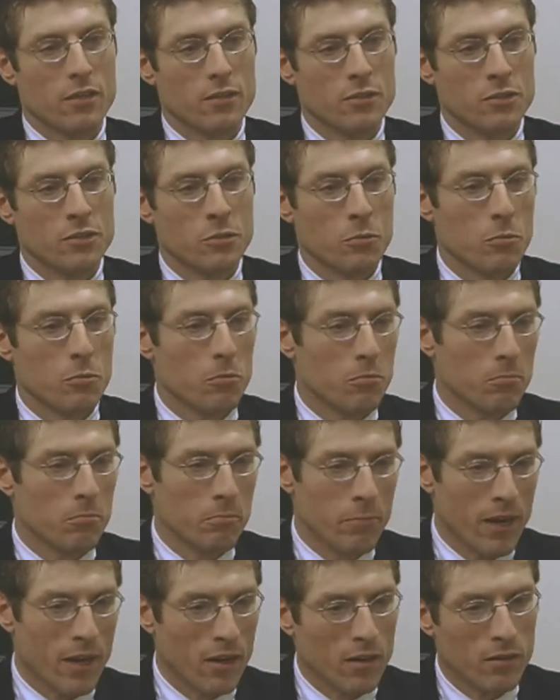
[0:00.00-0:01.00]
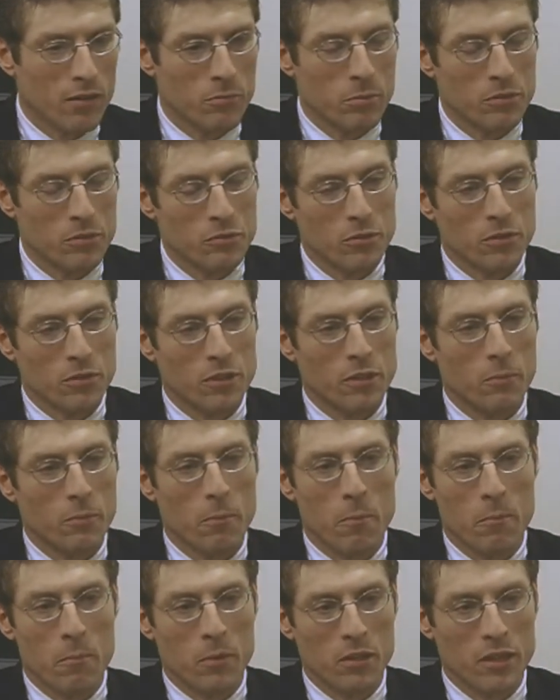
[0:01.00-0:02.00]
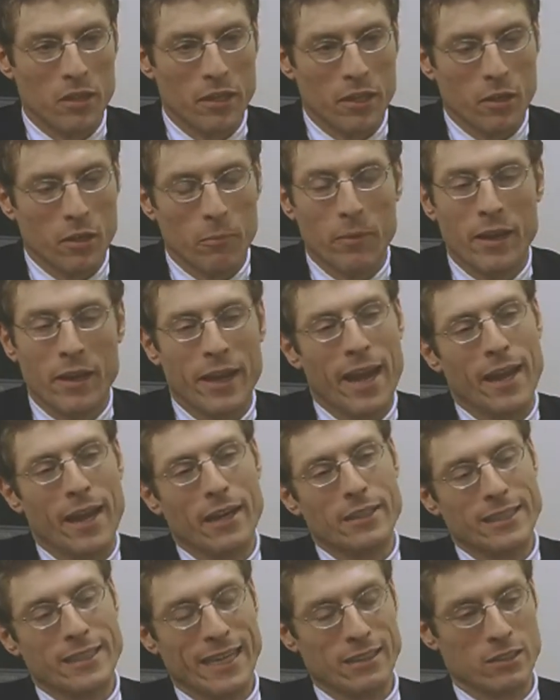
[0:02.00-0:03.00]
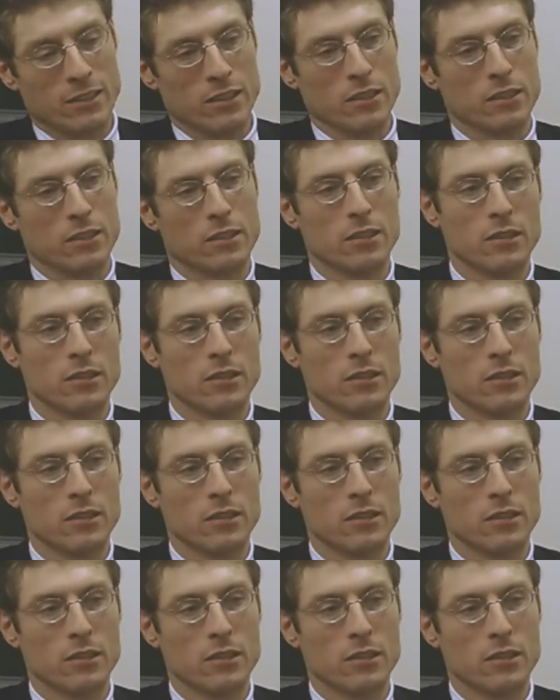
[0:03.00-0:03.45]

to Barron Petroleum, Millennium, and Anna, Texas?